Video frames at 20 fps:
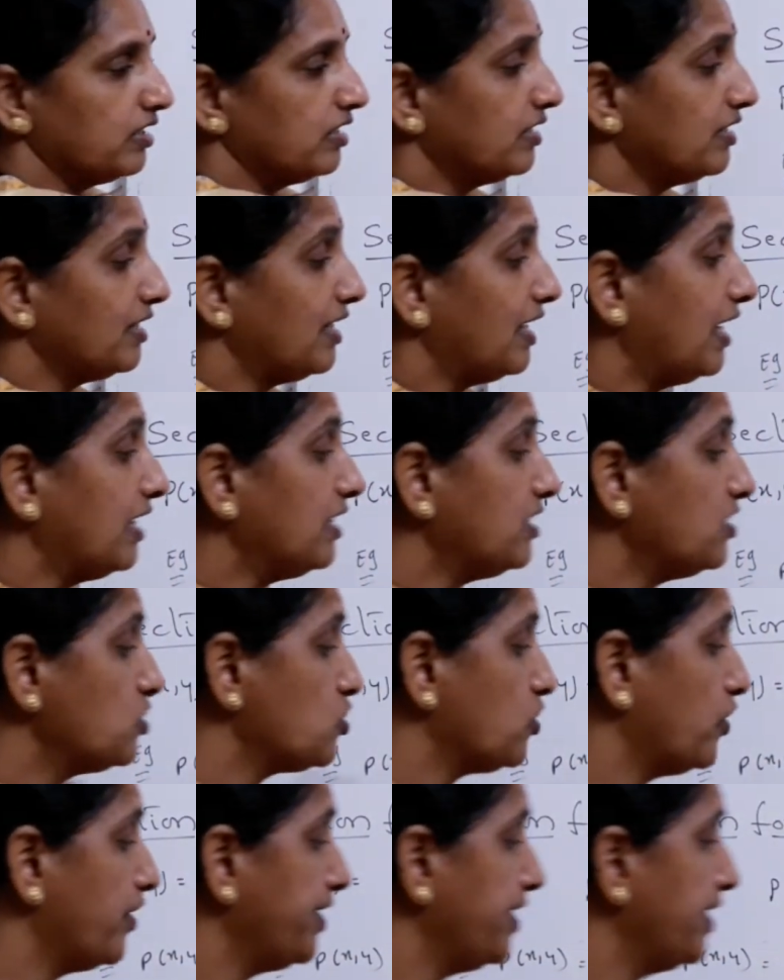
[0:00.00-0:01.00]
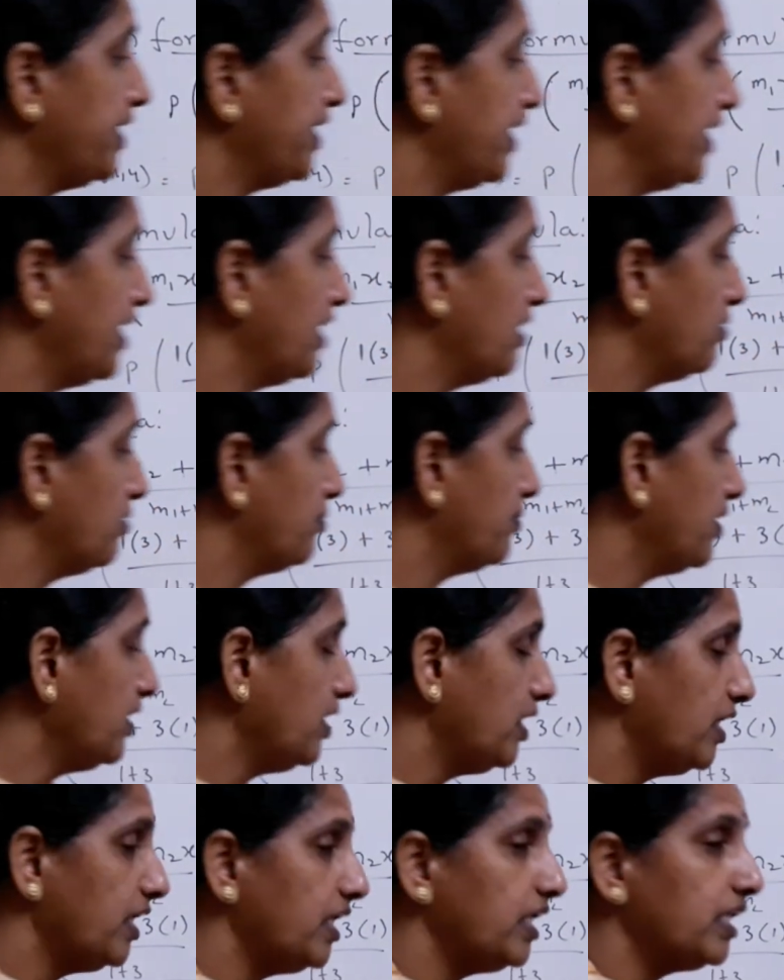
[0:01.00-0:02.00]
the line joining A and
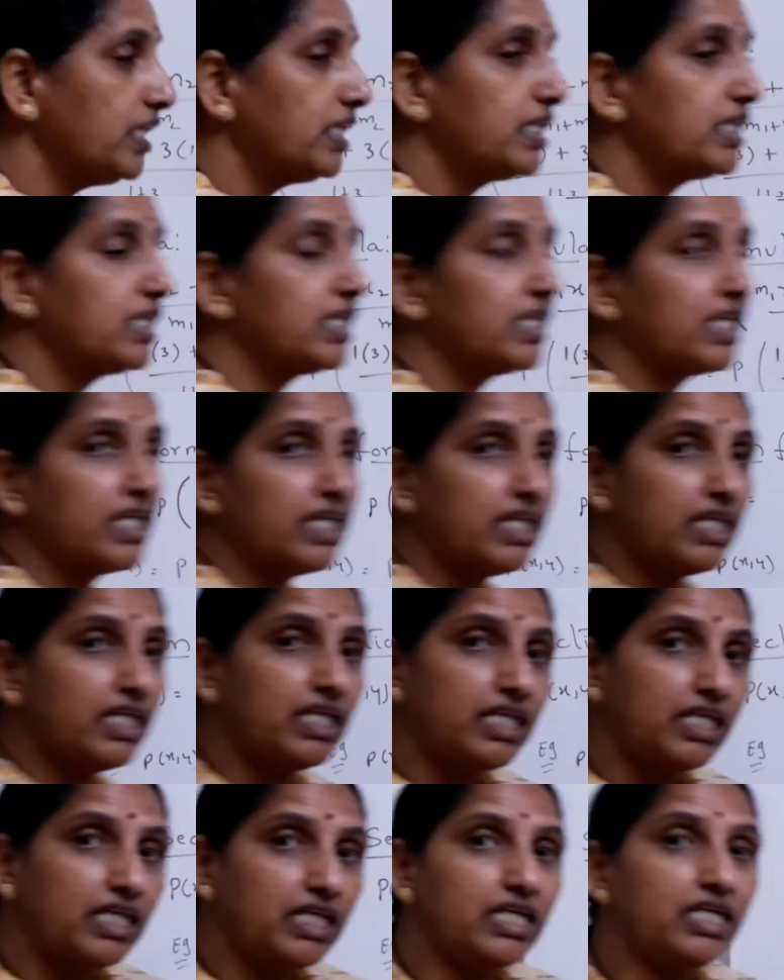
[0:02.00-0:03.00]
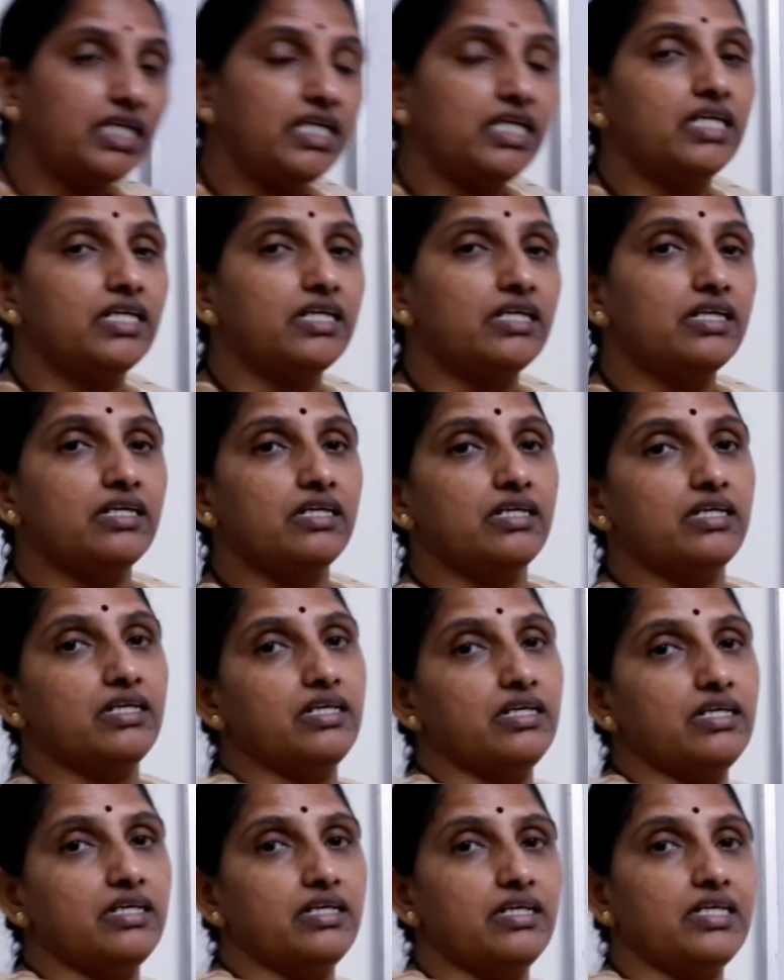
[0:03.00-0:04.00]
B in 3
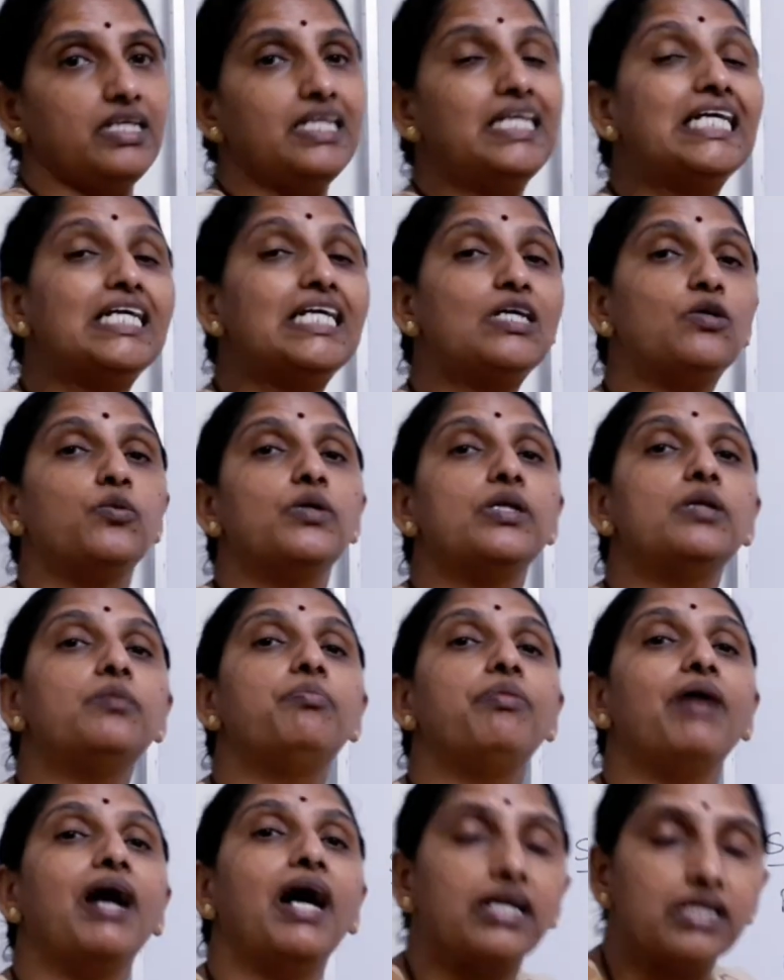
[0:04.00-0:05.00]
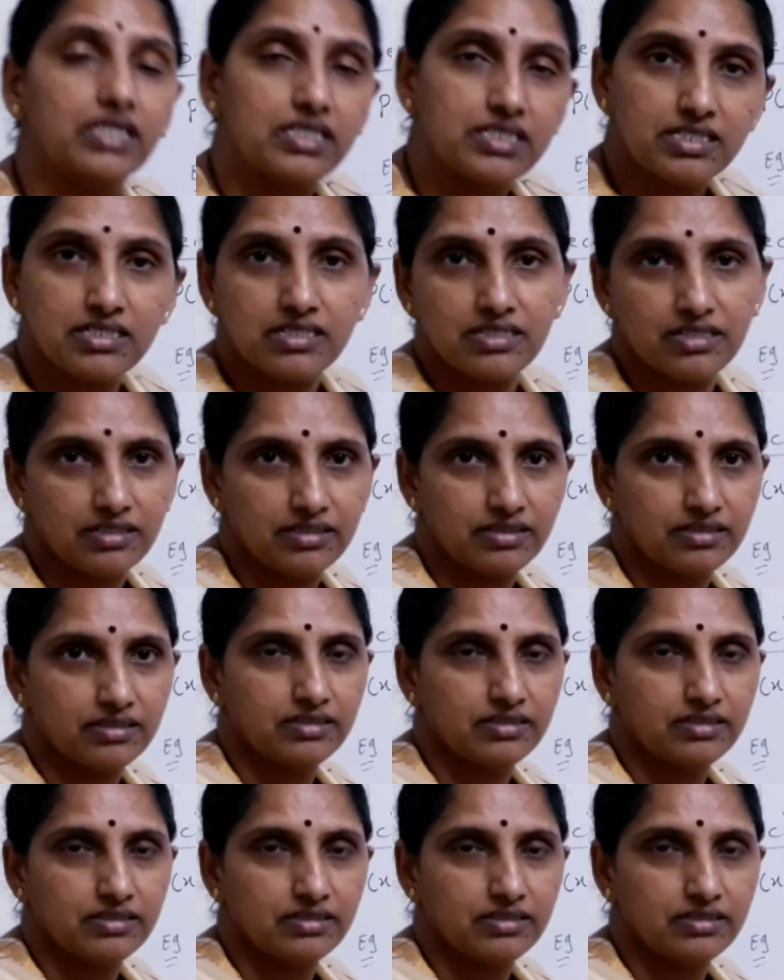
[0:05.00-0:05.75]
equal parts.